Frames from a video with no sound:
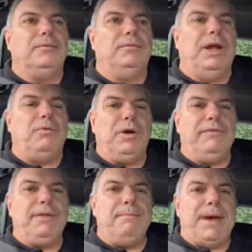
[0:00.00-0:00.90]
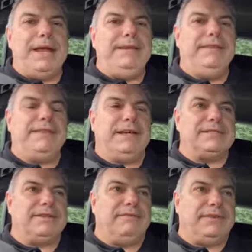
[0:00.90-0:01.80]
Now, one of the main
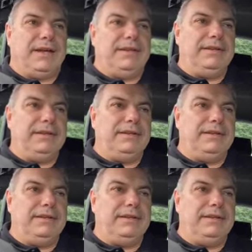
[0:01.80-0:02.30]
things I've done,